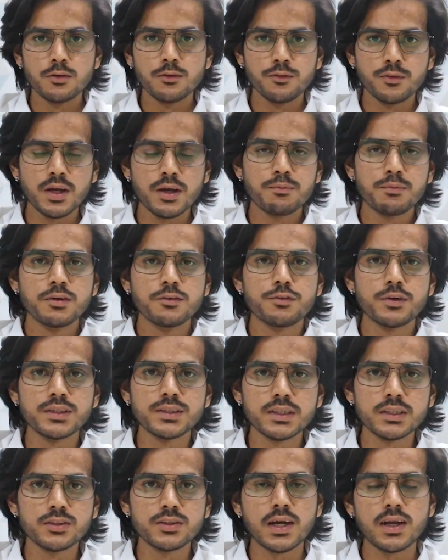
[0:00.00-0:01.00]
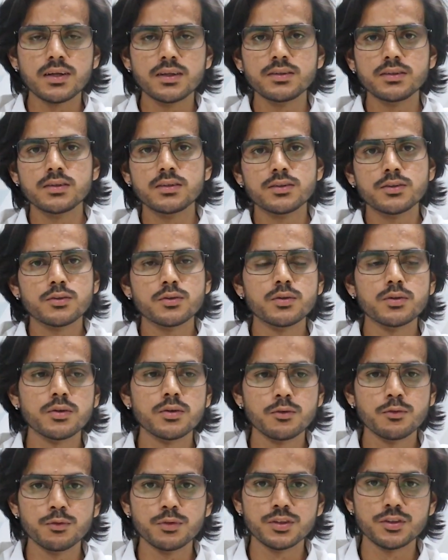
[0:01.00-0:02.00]
We have been facing challenges
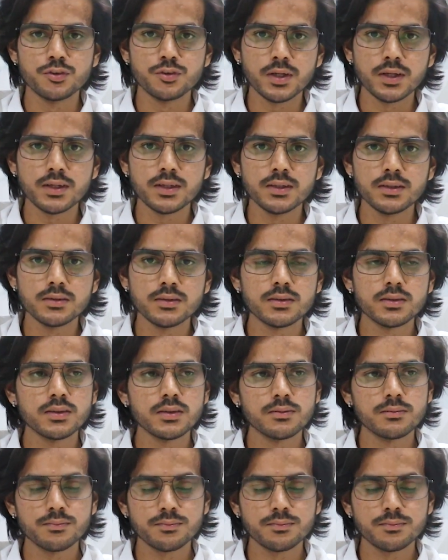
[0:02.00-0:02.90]
with Jenkins